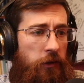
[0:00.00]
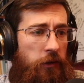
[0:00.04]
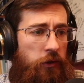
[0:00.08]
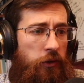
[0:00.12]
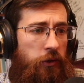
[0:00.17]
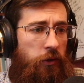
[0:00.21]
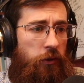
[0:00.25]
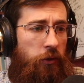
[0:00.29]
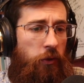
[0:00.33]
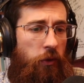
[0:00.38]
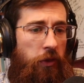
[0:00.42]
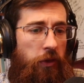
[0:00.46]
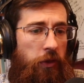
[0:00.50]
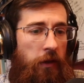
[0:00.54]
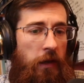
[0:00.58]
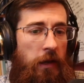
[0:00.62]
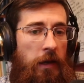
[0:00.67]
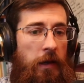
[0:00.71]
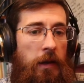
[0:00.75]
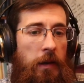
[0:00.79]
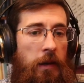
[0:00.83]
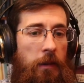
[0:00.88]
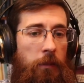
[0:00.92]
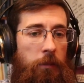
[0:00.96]
truth.
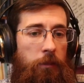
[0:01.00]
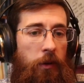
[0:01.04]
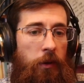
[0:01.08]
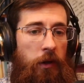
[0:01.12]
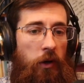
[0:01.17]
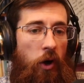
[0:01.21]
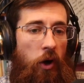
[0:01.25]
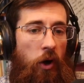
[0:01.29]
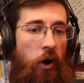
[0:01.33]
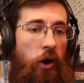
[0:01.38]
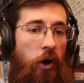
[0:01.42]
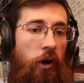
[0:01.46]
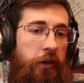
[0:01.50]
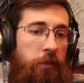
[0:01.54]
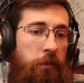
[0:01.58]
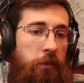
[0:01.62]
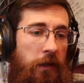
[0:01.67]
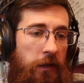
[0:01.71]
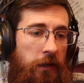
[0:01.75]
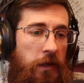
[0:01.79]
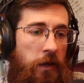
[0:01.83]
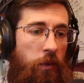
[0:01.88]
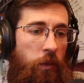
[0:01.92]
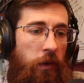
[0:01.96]
But
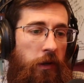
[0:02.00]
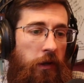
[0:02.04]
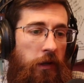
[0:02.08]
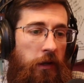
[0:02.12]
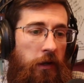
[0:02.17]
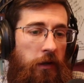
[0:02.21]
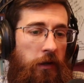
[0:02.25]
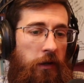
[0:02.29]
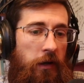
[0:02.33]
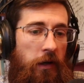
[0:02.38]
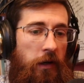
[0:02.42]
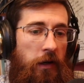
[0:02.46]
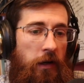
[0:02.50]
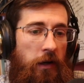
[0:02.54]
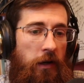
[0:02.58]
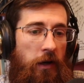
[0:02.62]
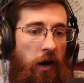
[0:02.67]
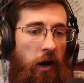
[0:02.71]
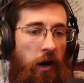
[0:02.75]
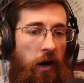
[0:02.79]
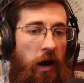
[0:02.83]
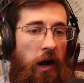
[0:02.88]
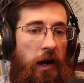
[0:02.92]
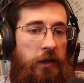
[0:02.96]
ultimately, when
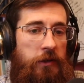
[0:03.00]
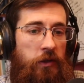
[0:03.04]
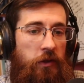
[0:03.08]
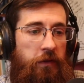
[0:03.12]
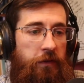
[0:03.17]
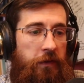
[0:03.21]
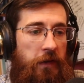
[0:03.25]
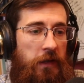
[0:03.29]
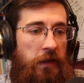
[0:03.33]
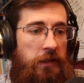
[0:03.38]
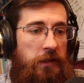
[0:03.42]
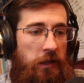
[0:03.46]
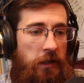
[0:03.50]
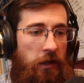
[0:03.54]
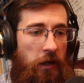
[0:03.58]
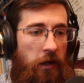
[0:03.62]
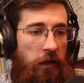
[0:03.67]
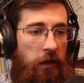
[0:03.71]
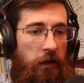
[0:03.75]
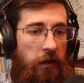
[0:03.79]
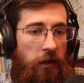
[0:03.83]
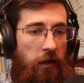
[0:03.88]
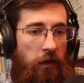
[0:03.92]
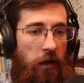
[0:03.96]
our eyes are fixed
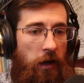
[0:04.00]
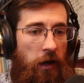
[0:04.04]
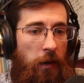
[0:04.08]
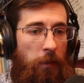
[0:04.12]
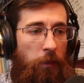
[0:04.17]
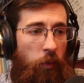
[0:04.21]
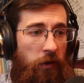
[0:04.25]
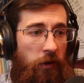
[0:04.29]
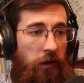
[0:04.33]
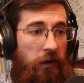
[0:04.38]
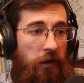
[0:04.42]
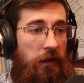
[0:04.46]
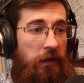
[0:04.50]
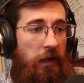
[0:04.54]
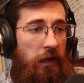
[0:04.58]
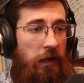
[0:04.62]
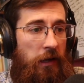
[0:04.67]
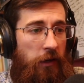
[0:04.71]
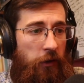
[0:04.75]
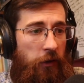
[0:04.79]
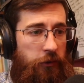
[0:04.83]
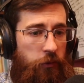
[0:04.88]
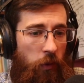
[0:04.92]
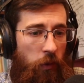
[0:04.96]
upward and
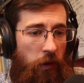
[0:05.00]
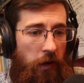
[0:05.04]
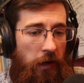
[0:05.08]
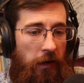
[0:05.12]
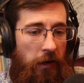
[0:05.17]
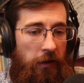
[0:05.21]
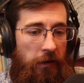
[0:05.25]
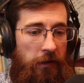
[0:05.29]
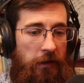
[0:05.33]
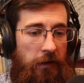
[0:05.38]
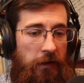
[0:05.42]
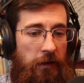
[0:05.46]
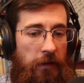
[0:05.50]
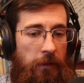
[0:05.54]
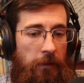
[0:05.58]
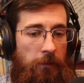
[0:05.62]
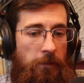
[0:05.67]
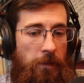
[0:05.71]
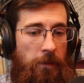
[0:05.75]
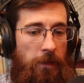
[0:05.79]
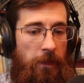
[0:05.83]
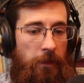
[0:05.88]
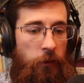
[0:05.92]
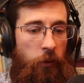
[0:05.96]
elsewhere,
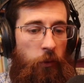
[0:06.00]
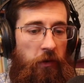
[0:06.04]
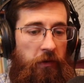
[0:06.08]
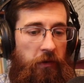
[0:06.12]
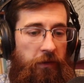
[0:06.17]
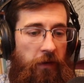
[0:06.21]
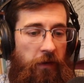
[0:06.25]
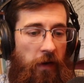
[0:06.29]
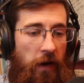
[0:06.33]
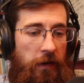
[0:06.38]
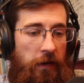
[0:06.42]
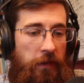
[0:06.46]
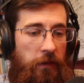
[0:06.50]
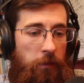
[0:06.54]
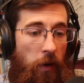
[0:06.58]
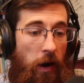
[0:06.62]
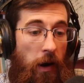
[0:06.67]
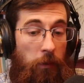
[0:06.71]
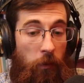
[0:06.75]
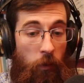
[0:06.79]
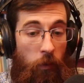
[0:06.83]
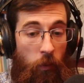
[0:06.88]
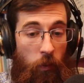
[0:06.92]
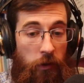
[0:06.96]
do we find the
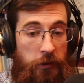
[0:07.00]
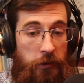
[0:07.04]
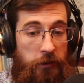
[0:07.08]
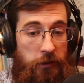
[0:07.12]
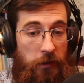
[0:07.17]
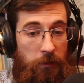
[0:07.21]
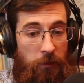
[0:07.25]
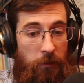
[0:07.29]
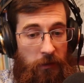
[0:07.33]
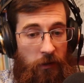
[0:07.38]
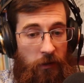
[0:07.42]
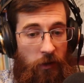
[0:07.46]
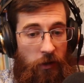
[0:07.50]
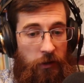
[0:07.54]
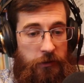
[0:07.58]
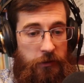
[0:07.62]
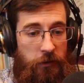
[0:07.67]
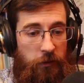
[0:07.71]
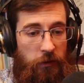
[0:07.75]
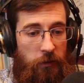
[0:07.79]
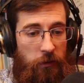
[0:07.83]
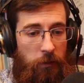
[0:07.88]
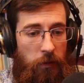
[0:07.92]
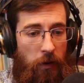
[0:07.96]
proper worship, but then
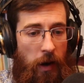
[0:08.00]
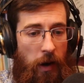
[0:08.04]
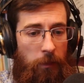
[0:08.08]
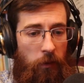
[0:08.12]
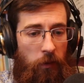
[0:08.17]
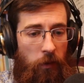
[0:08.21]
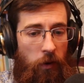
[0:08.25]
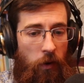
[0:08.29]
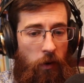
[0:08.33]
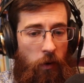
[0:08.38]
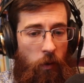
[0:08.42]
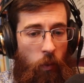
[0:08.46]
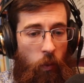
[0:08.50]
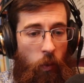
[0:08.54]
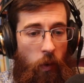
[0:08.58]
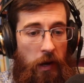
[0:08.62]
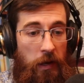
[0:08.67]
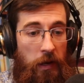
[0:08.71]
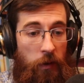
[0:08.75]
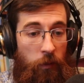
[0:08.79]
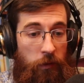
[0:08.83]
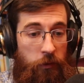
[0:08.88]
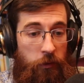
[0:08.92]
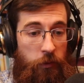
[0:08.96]
also the proper
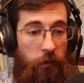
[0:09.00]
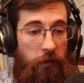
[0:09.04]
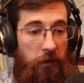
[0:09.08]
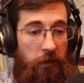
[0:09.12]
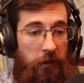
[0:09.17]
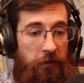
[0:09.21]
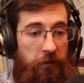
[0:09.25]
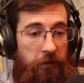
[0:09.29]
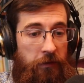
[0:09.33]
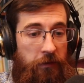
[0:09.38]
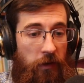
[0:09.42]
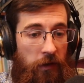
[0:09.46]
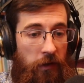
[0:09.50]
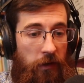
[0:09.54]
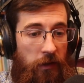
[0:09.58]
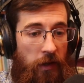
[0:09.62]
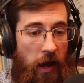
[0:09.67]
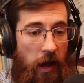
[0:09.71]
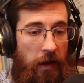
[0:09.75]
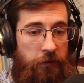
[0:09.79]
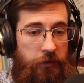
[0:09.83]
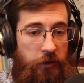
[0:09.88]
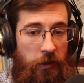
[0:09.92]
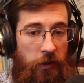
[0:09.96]
way in which we live our
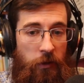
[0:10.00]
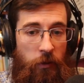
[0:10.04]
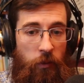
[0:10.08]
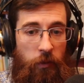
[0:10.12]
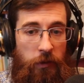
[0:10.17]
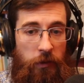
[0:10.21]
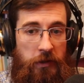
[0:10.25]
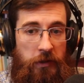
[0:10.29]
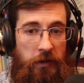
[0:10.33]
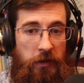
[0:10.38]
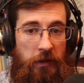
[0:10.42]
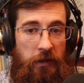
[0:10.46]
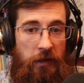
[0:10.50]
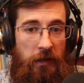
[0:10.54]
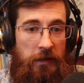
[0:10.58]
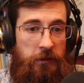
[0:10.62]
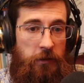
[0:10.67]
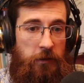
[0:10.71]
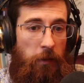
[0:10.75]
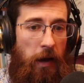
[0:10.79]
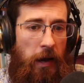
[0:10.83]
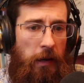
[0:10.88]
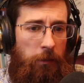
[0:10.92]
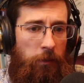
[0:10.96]
lives, which then as
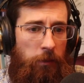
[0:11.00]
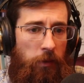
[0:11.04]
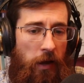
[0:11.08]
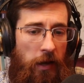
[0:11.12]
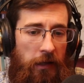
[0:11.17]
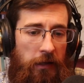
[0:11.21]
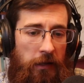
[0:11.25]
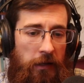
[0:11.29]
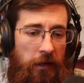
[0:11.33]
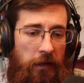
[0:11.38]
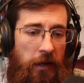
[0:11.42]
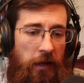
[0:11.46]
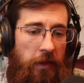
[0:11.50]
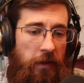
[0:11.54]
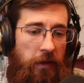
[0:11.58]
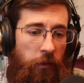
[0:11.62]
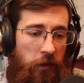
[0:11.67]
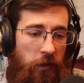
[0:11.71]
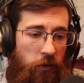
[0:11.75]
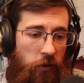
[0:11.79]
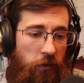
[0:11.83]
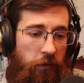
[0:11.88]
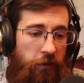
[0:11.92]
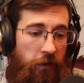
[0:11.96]
a byproduct, I think we
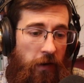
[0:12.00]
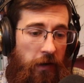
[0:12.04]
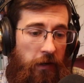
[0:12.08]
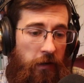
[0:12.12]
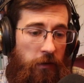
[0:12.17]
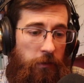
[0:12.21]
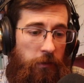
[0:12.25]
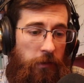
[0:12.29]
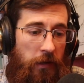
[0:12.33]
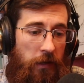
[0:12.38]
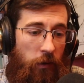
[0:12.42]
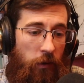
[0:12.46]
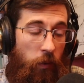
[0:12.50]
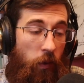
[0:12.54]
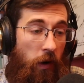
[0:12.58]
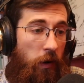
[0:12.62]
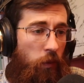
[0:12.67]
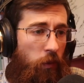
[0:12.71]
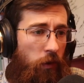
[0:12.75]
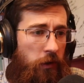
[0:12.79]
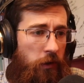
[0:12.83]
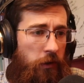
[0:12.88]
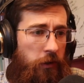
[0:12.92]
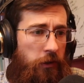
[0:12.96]
do find to be
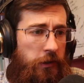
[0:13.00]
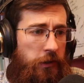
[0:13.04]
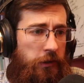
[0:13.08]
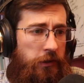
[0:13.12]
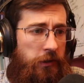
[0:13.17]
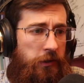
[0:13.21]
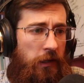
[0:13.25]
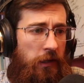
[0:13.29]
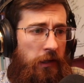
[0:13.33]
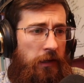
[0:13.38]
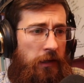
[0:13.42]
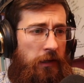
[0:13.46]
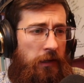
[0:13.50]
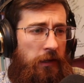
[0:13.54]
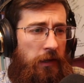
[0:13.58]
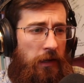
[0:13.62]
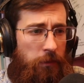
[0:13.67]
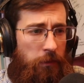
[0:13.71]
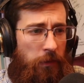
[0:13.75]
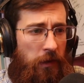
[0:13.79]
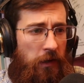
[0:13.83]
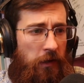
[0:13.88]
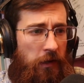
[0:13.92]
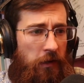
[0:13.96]
quite wondrous
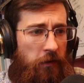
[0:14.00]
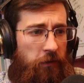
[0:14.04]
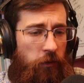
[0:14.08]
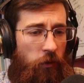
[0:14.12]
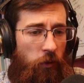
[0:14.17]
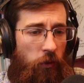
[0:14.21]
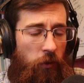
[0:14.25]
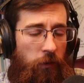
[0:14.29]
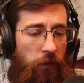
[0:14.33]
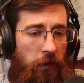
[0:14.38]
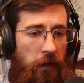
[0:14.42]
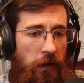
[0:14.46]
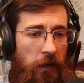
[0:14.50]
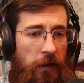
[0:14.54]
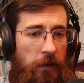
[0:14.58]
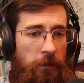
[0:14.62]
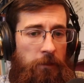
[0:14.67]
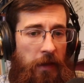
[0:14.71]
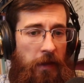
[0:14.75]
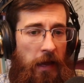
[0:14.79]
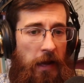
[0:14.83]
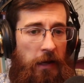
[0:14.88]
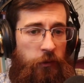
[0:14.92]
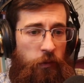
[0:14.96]
and meaningful
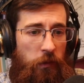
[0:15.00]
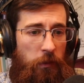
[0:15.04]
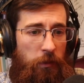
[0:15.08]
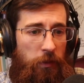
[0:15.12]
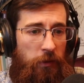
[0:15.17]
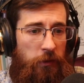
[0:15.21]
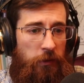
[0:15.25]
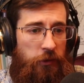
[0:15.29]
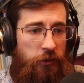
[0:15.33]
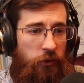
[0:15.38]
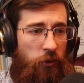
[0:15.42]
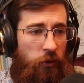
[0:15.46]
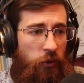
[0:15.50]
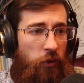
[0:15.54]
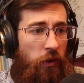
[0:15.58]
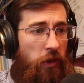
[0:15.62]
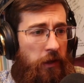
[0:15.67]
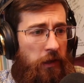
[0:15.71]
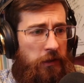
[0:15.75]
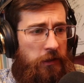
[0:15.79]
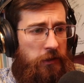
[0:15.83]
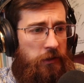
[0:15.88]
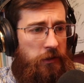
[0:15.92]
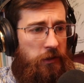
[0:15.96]
as we pursue
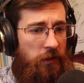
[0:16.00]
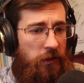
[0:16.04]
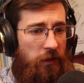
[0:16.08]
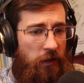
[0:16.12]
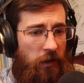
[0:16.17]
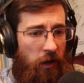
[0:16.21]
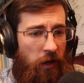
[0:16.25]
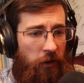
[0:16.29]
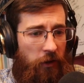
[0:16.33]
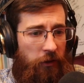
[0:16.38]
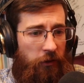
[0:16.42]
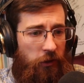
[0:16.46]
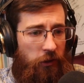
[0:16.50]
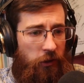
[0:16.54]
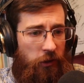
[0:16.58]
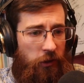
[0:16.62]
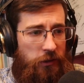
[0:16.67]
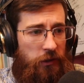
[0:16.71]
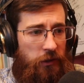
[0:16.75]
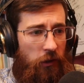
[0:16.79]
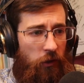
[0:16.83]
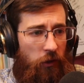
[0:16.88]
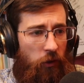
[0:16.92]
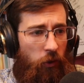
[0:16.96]
these other
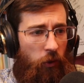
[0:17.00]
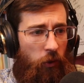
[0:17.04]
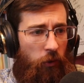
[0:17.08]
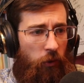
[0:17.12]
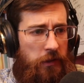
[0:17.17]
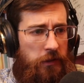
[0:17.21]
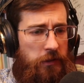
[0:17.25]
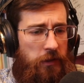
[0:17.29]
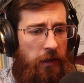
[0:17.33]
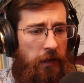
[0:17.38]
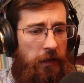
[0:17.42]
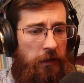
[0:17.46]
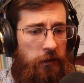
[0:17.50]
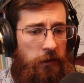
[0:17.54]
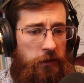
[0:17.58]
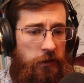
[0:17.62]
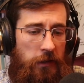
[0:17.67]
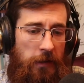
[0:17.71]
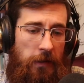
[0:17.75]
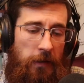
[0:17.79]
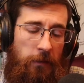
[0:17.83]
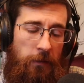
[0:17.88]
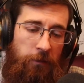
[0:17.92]
goods and glorious things.